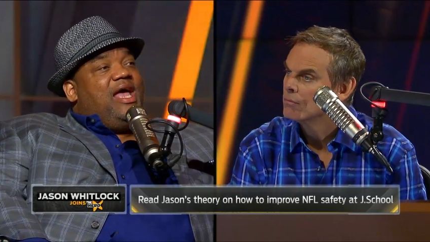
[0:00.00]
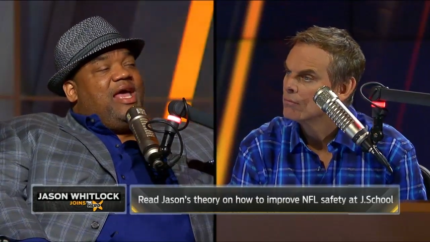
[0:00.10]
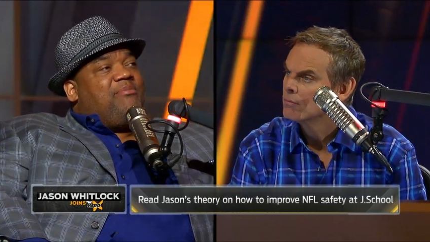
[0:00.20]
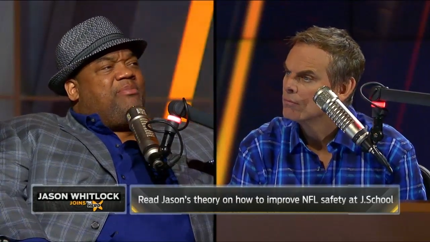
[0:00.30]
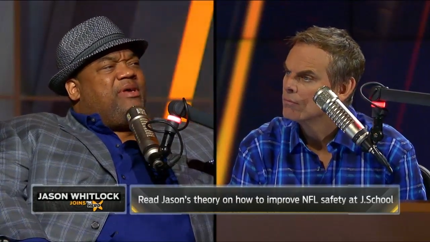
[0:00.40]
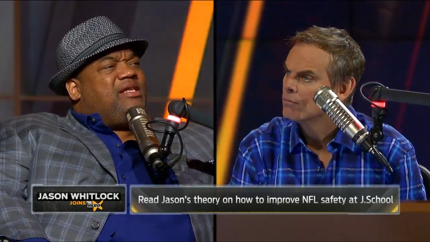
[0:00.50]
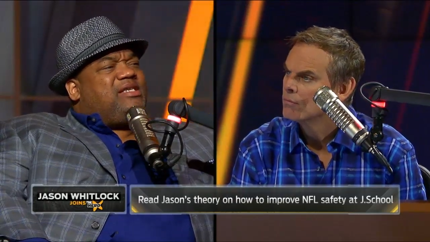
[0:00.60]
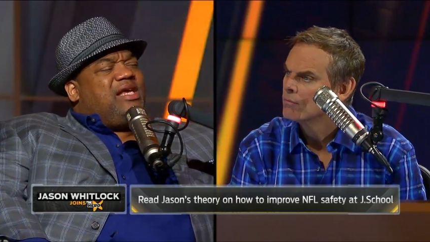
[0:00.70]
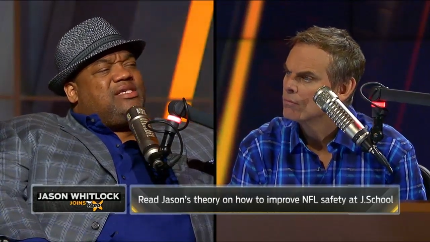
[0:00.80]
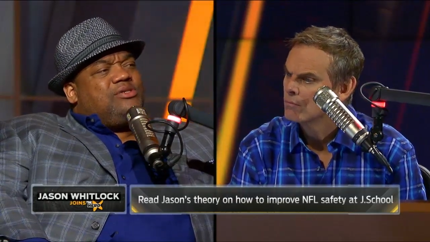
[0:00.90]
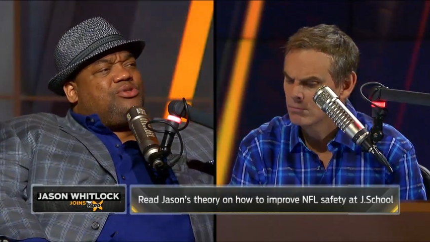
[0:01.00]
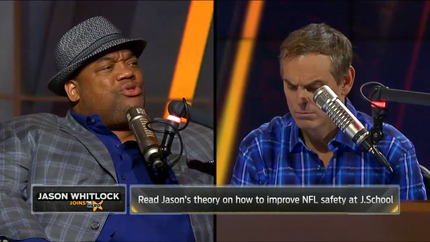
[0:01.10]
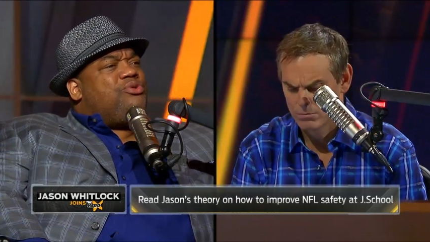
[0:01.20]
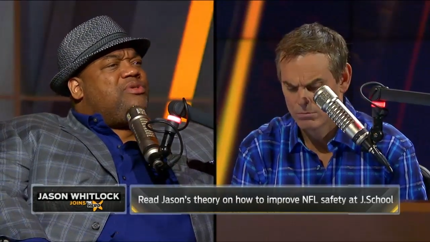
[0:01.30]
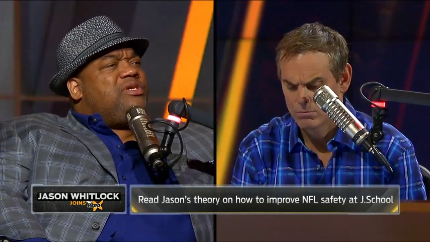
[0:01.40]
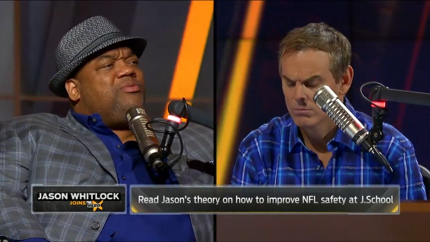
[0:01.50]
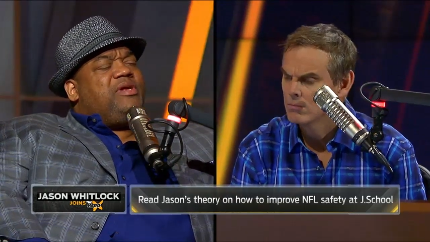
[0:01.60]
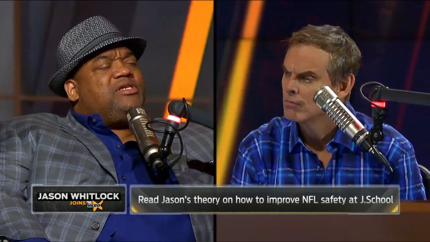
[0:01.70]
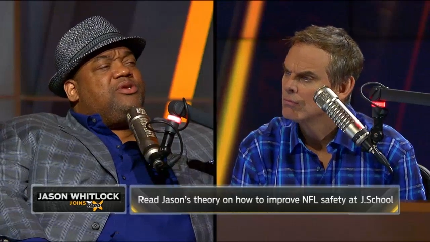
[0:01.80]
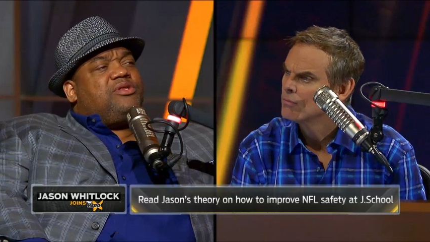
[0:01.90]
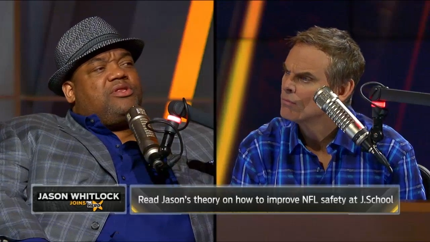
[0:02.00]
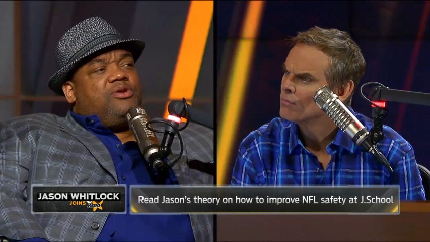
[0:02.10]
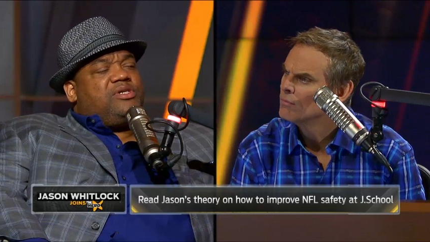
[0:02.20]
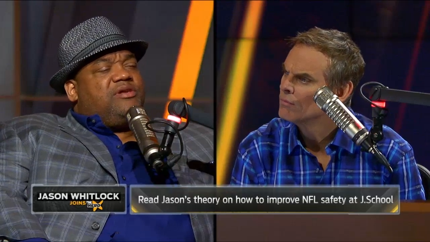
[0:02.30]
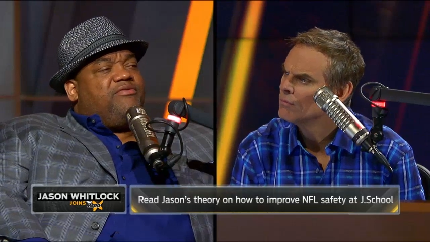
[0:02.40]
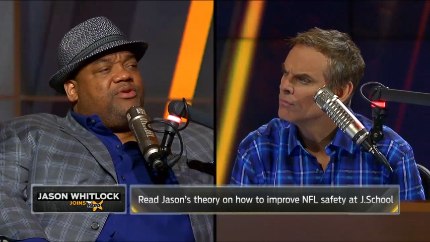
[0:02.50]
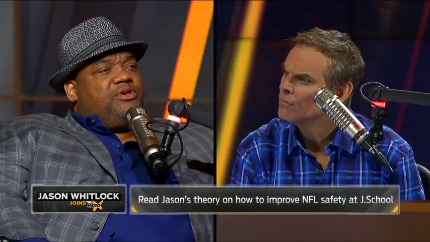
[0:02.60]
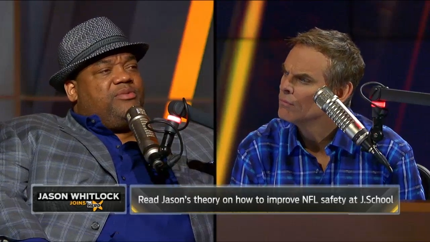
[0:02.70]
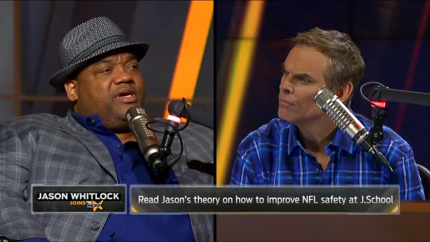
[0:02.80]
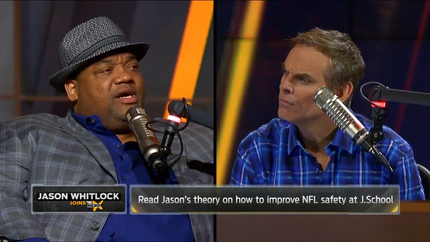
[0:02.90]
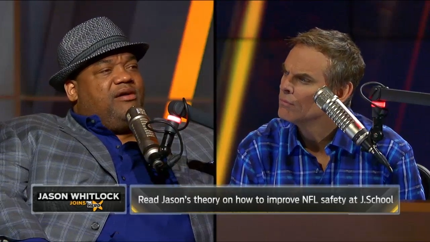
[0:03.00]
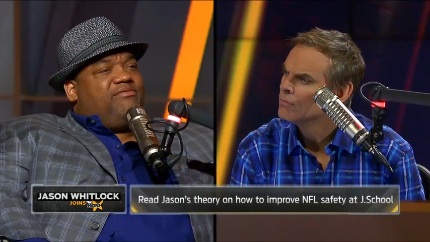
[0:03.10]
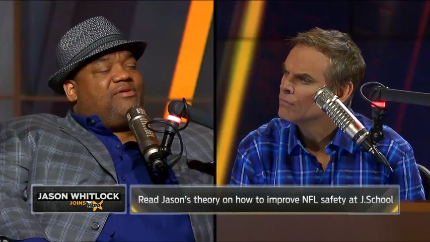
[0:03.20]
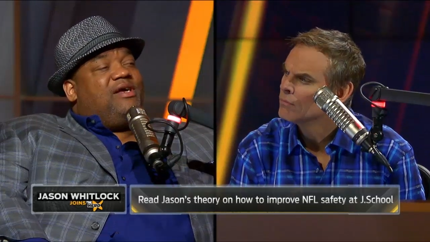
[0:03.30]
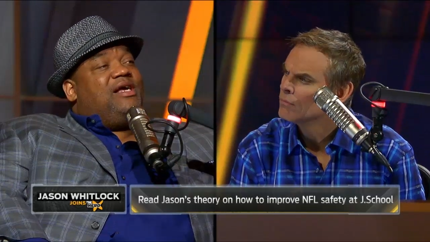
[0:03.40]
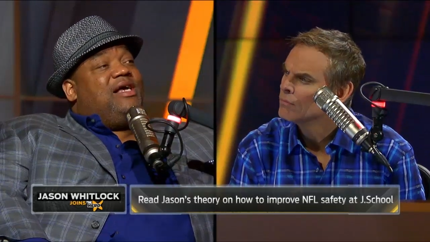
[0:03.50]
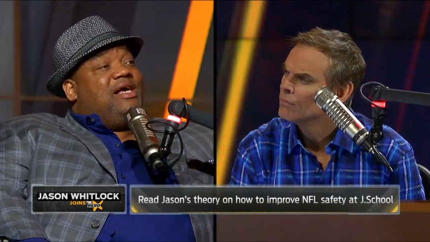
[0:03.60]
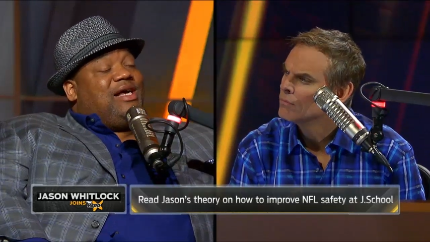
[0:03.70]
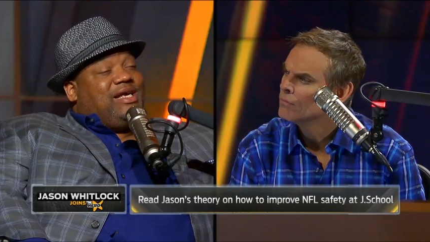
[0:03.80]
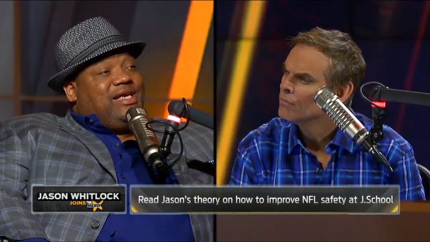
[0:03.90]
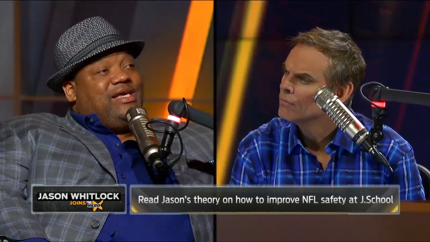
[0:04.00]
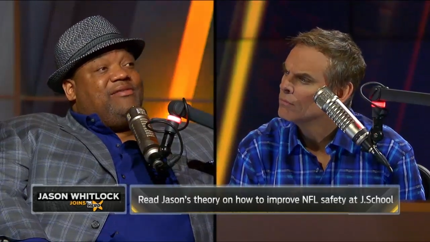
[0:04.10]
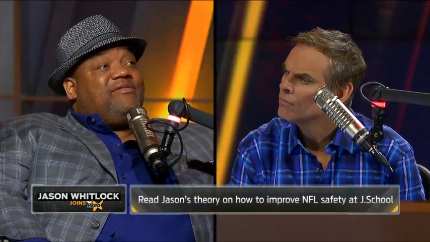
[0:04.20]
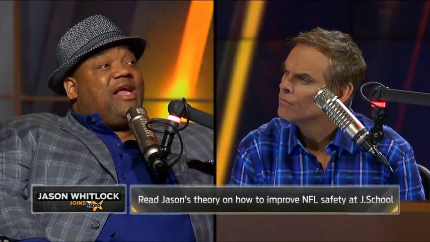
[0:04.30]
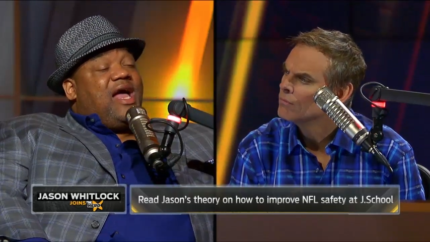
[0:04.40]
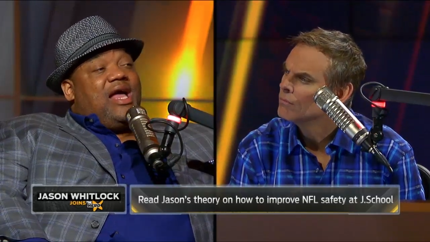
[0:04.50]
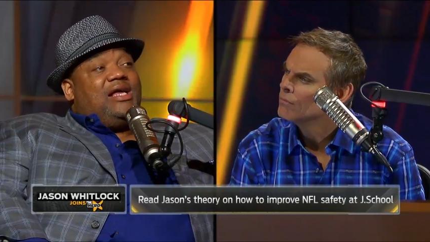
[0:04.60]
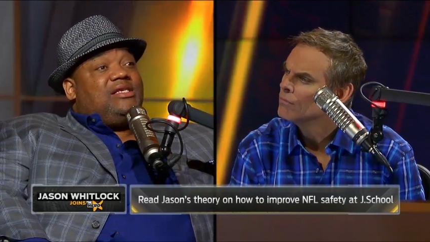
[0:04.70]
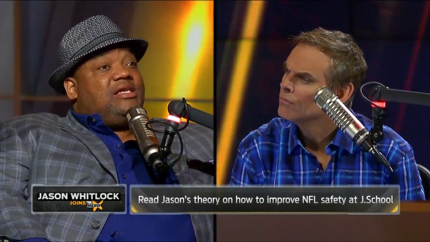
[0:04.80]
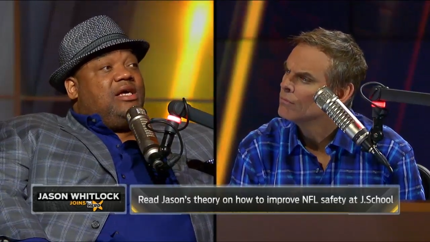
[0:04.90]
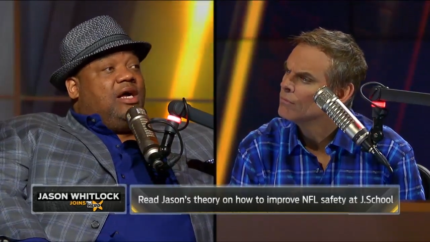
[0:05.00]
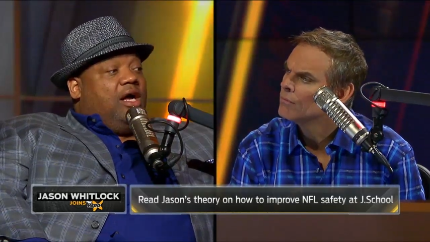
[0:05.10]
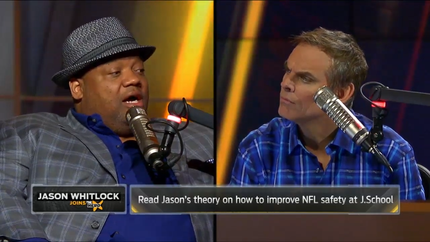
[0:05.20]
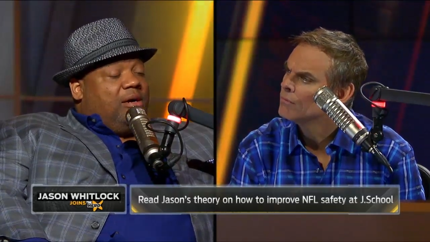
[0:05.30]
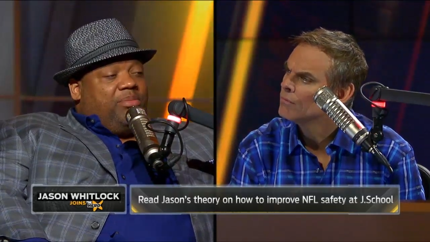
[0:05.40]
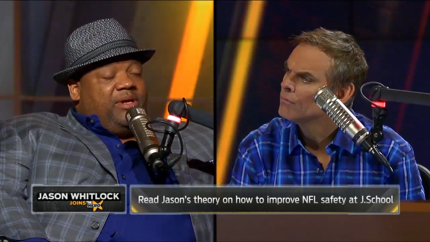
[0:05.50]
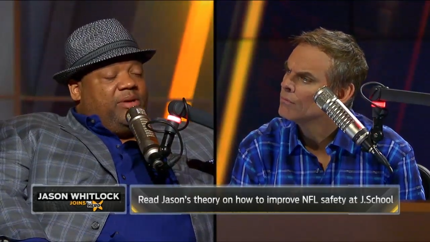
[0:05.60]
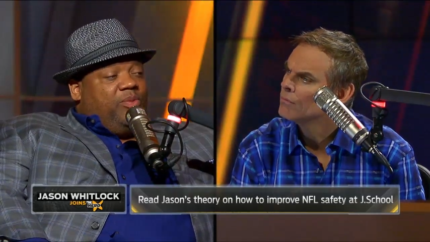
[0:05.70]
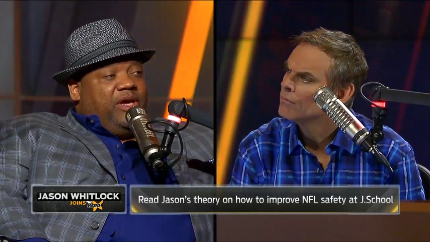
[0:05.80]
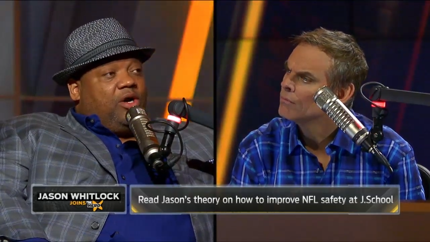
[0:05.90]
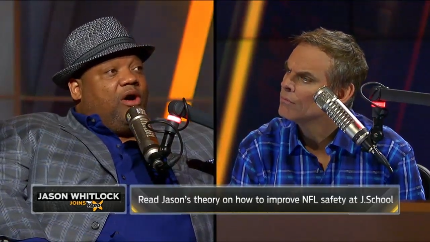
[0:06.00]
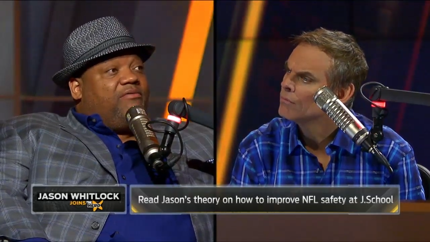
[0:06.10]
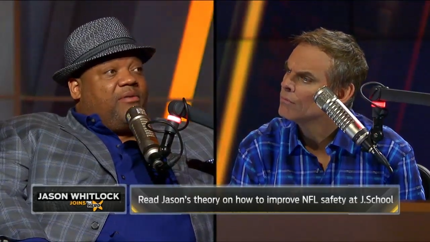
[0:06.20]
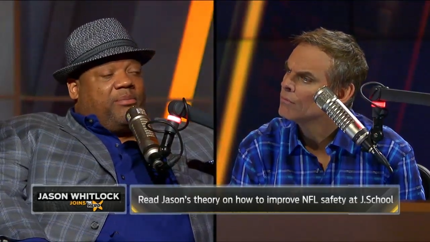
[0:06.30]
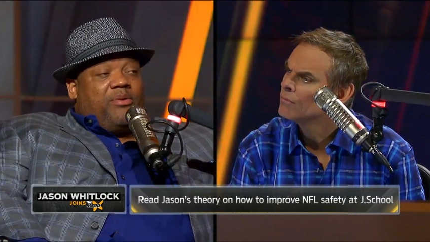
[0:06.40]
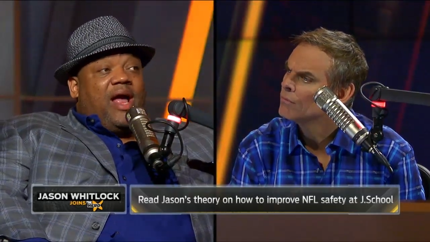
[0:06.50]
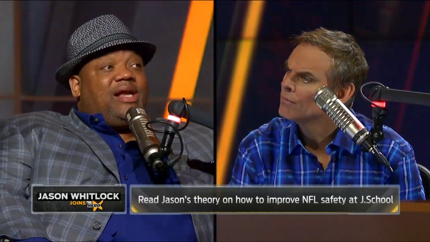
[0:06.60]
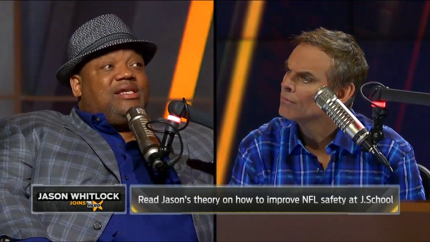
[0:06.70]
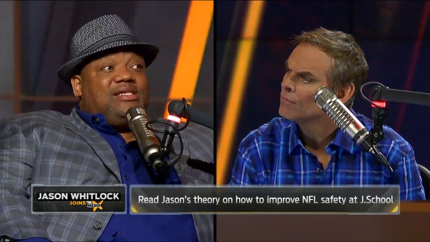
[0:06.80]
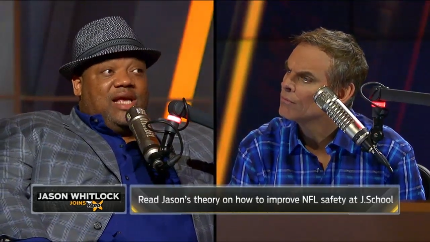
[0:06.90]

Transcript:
Speaker 1: and it takes till Tuesday, Wednesday, or Thursday for you to recover. Give guys a complete week off from practice